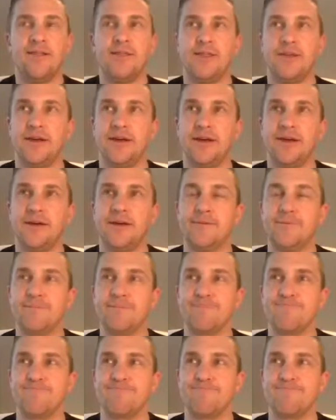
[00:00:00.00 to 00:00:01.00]
the
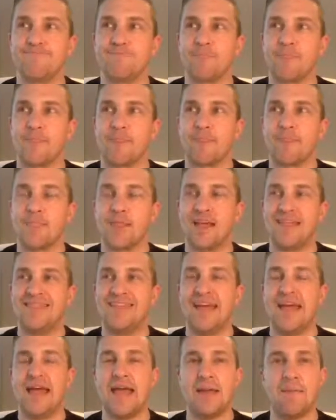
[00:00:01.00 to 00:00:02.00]

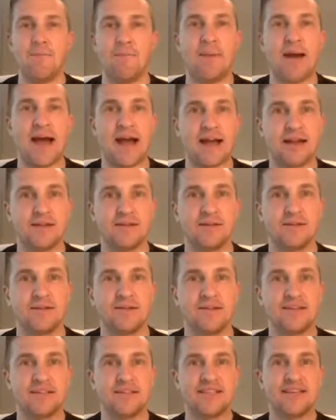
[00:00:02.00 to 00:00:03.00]
the impact
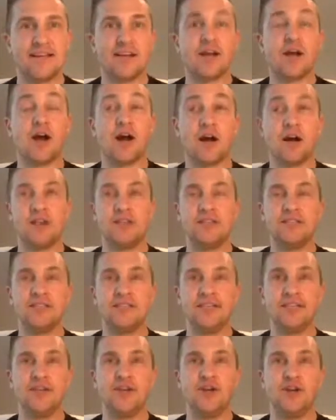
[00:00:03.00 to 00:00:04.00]
that
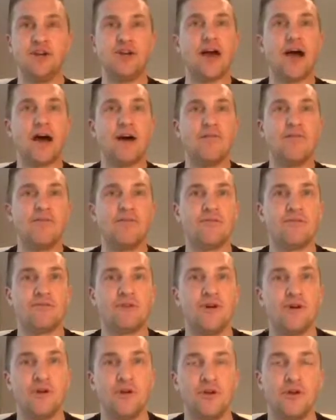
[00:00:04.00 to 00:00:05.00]
psychology could have
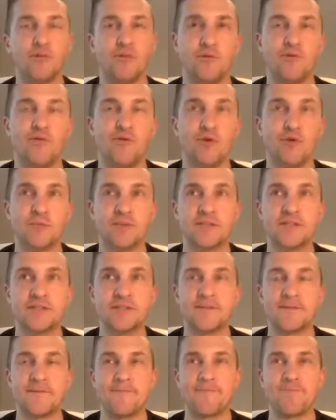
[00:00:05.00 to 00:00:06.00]
on your
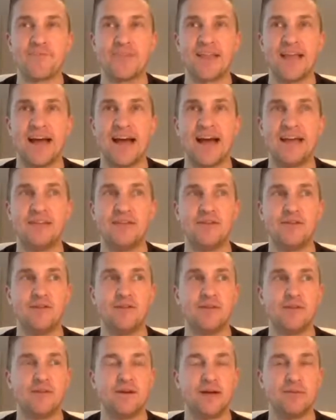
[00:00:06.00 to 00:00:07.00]
performance and
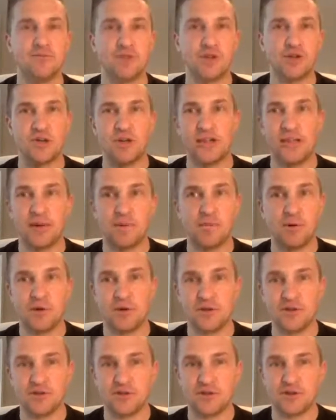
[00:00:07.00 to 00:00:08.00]
I'm just going to take a
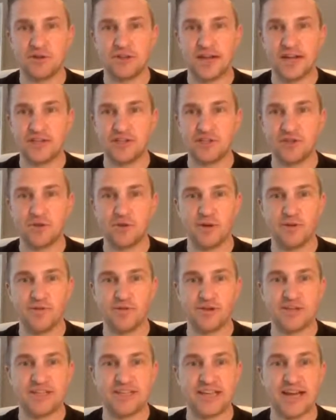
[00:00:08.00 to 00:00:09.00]
pause on that story
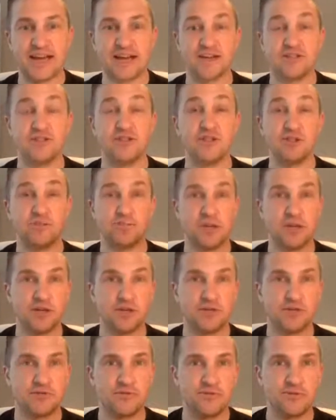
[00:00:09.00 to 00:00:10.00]
for a second, just
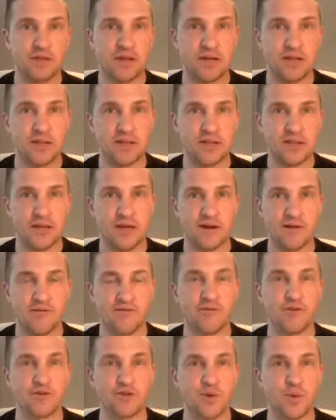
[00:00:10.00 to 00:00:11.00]
because we've got our
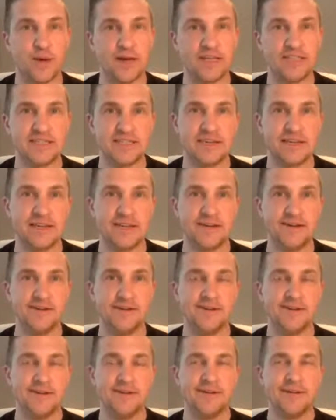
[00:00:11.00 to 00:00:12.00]
first question in
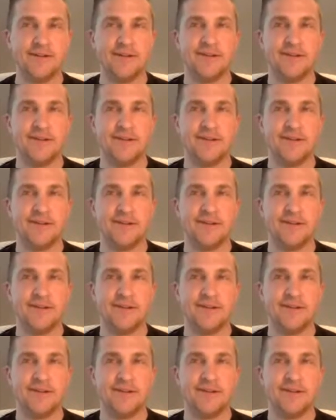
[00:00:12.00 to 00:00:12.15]
here